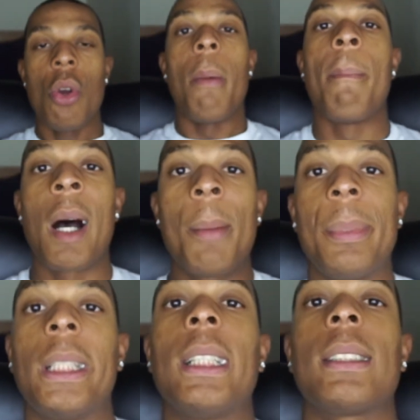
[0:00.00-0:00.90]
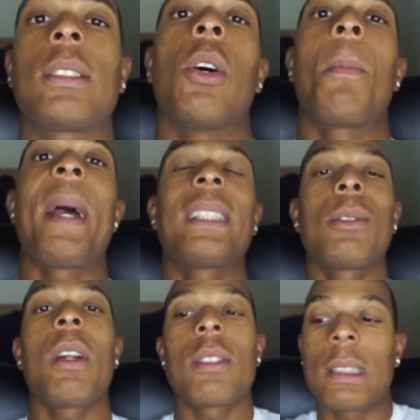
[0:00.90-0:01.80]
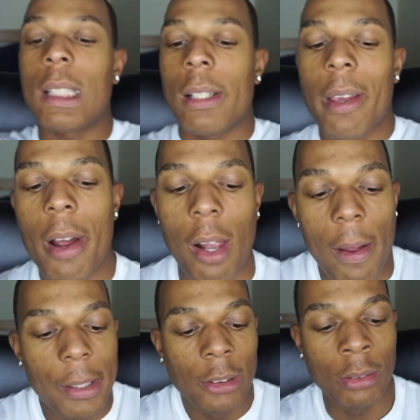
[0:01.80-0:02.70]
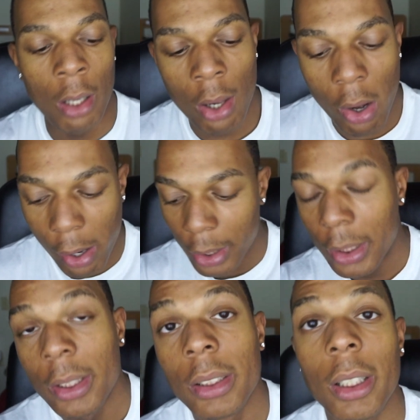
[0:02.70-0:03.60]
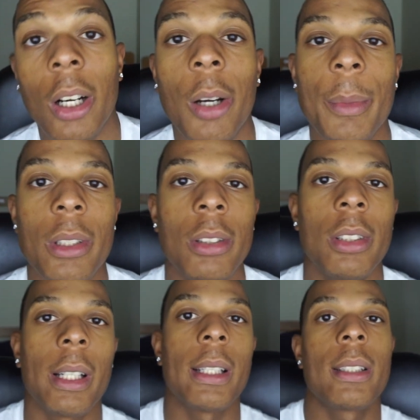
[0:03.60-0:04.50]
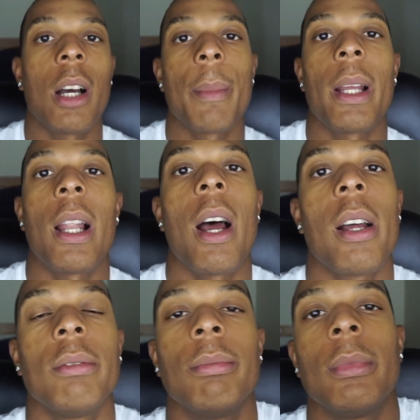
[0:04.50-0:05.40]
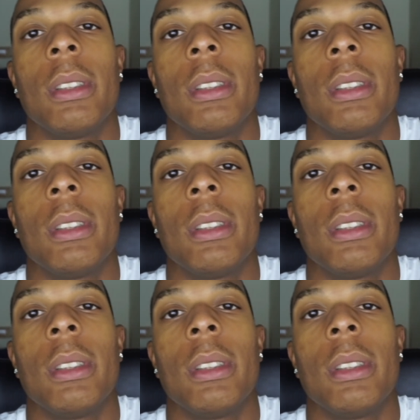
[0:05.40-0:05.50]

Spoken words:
My bad. So back to what I was saying. Yeah, the Army has taught me a lot.